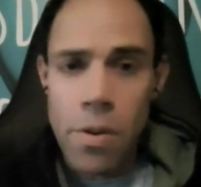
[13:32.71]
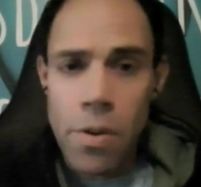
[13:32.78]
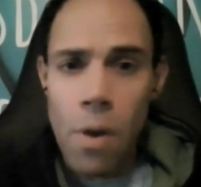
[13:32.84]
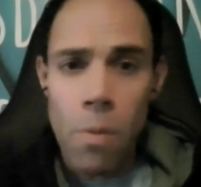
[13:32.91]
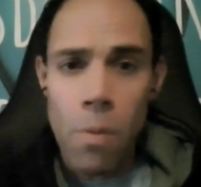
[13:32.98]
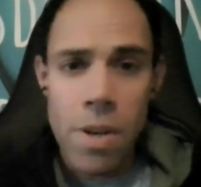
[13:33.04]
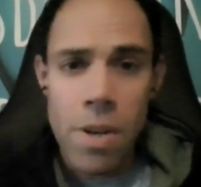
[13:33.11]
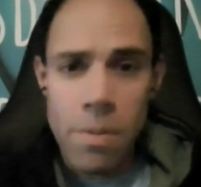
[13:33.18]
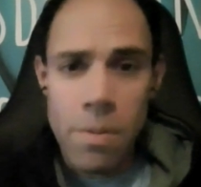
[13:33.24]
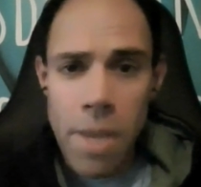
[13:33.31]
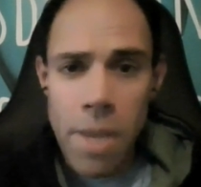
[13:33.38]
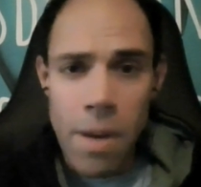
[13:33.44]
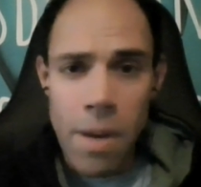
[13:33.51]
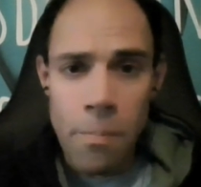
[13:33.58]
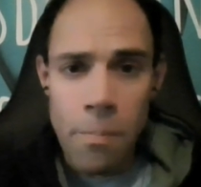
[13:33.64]
I wanted to
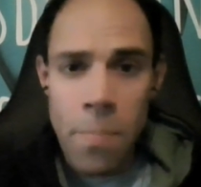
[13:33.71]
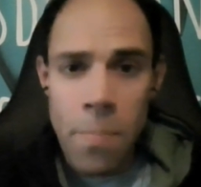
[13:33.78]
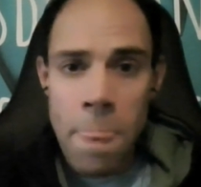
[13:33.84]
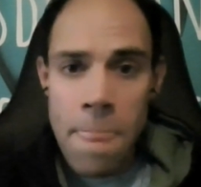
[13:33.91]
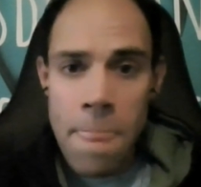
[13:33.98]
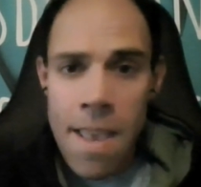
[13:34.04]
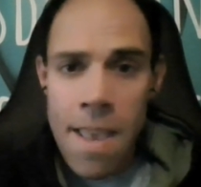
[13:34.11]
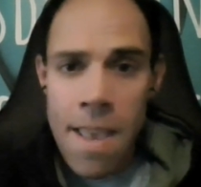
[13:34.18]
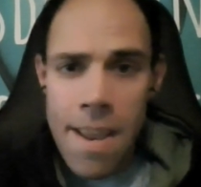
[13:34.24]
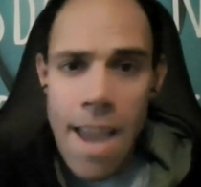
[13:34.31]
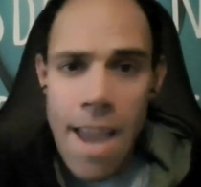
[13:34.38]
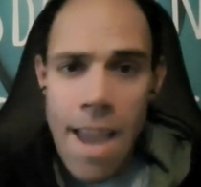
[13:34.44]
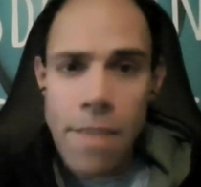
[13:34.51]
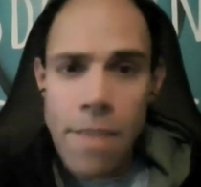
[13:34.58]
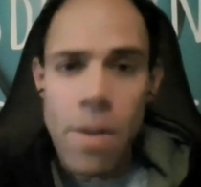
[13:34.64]
become an
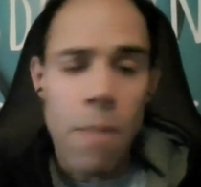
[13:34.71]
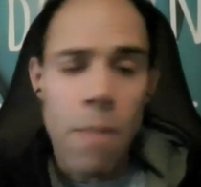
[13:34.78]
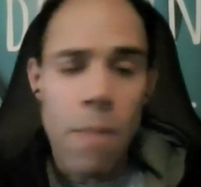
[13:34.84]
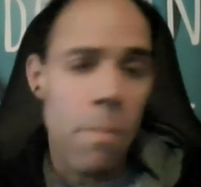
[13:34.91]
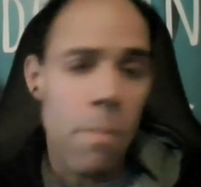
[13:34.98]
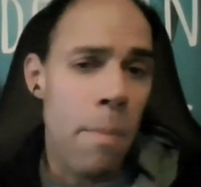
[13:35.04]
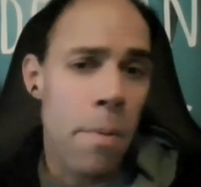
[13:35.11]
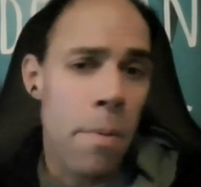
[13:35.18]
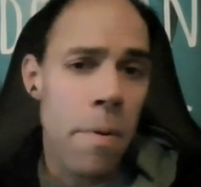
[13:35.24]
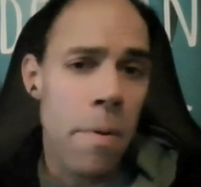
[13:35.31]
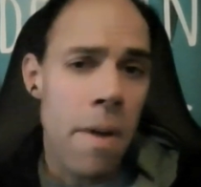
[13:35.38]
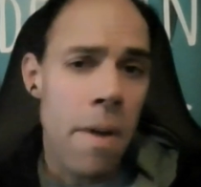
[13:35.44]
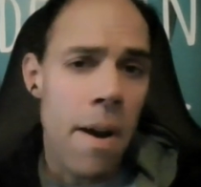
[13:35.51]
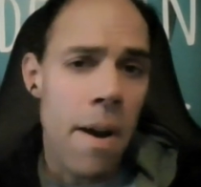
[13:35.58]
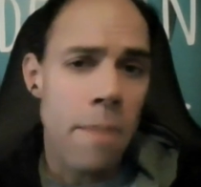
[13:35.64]
actor. And I
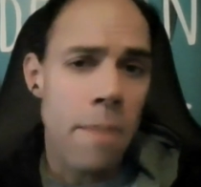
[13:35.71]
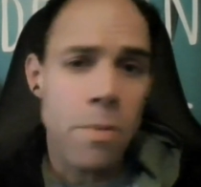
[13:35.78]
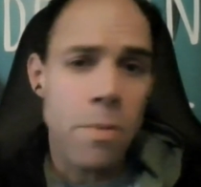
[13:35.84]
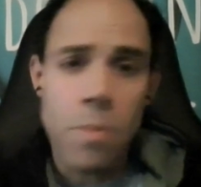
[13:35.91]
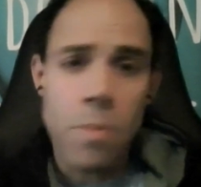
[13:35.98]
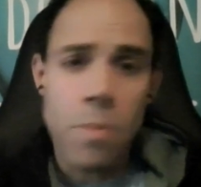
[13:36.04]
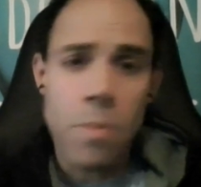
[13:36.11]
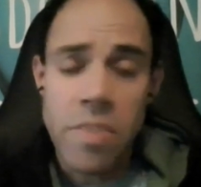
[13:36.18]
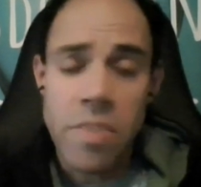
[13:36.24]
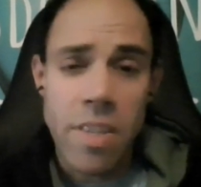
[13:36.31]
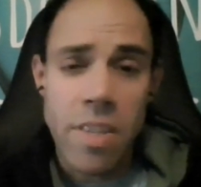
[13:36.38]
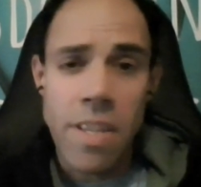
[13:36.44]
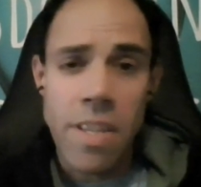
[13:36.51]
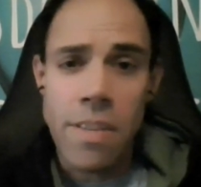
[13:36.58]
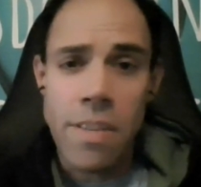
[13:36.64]
remember I was doing a
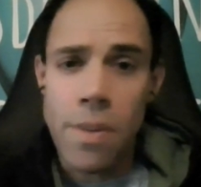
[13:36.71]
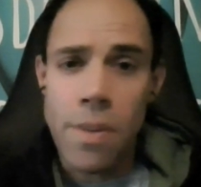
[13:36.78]
scene,